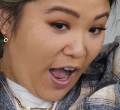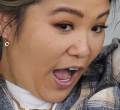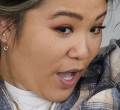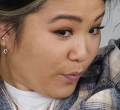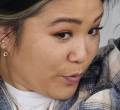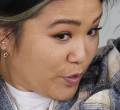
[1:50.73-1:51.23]

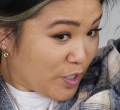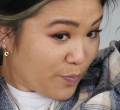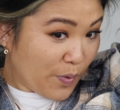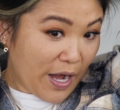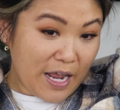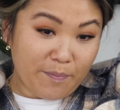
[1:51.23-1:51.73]
I will
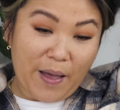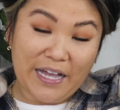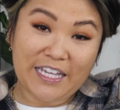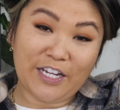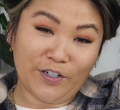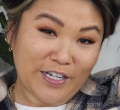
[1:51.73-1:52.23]
spray back
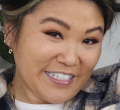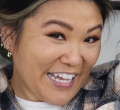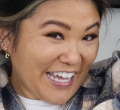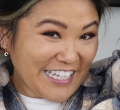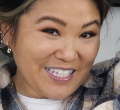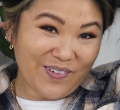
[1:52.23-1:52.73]
here because I
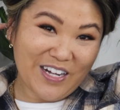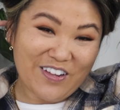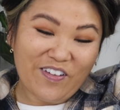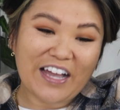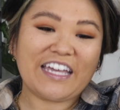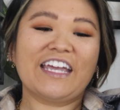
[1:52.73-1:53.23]
get sweaty
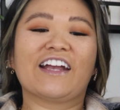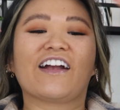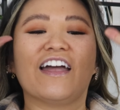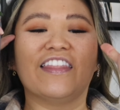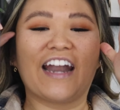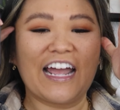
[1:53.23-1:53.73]
back here,
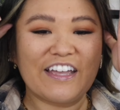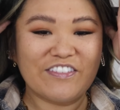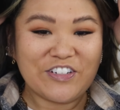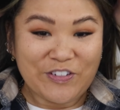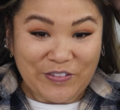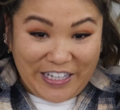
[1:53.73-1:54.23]
and then I
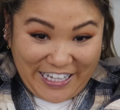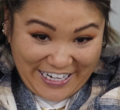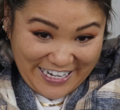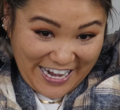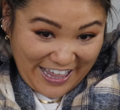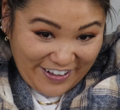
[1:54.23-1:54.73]
even do like
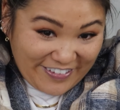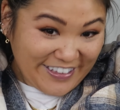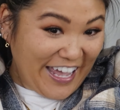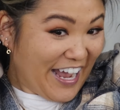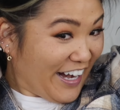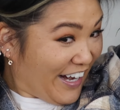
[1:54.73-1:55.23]
another
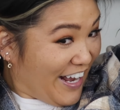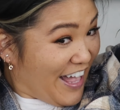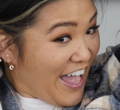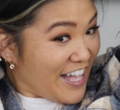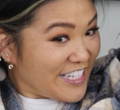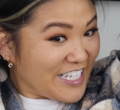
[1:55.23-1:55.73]
layer
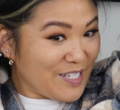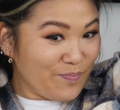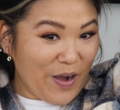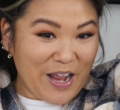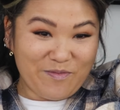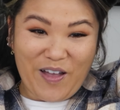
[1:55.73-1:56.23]
and
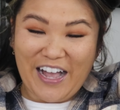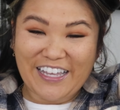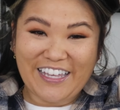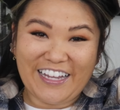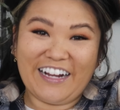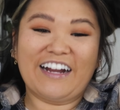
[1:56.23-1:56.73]
spray back
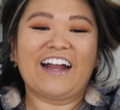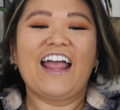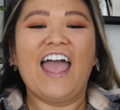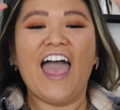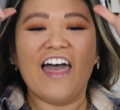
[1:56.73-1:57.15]
here,